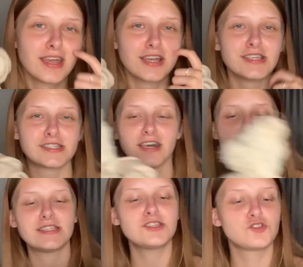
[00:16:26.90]
So
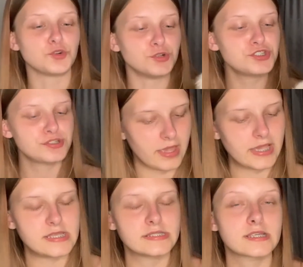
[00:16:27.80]
this is George.
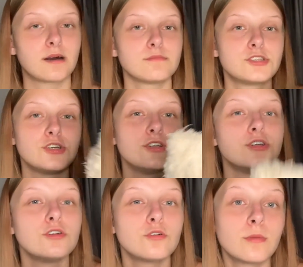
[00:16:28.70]
He's come
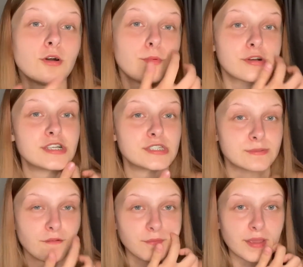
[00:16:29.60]
to all my operations
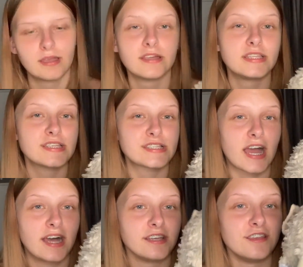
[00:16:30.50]
with me. This
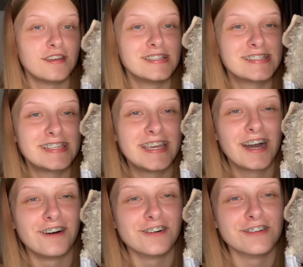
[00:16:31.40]
tag, you can see
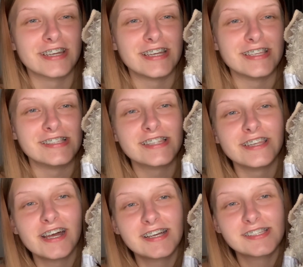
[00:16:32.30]
how old it is. The
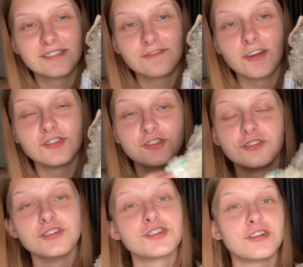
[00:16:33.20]
nurses wrote
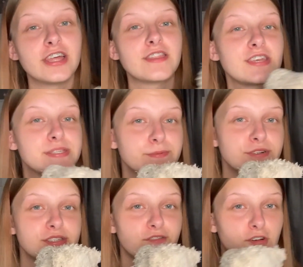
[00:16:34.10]
George on it. This
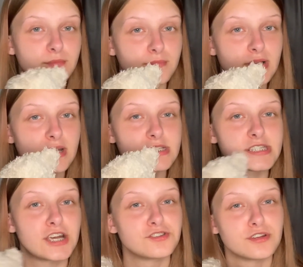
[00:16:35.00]
was from a
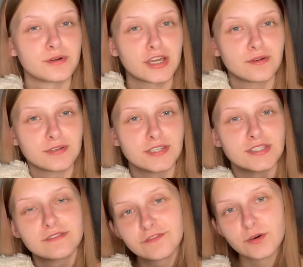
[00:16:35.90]
surgery when I
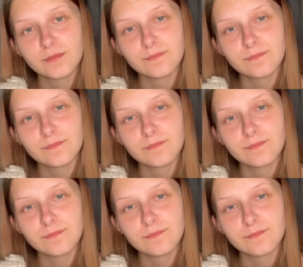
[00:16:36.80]
was 4.